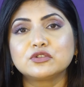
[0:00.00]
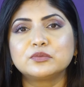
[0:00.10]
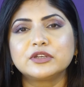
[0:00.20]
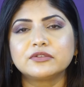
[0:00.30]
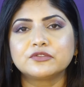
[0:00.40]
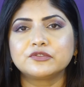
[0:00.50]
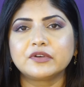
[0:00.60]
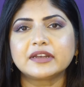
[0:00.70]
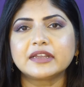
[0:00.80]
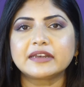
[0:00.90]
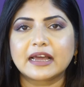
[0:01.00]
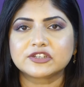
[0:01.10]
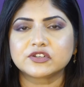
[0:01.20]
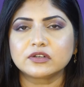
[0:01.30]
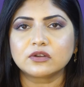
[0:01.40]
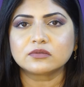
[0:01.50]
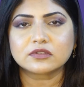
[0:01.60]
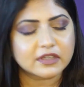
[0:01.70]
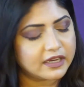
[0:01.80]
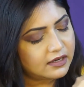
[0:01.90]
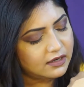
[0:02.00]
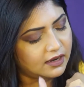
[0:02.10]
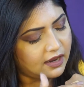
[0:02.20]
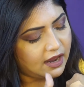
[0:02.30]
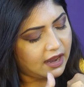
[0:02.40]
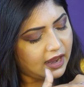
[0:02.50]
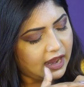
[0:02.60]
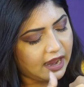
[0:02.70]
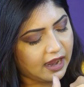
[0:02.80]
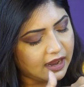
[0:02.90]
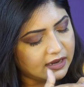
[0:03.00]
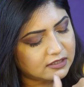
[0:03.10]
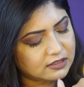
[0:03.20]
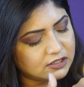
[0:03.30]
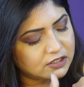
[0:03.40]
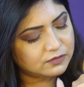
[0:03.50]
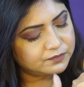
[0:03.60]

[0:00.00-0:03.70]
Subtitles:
to be very natural on skin and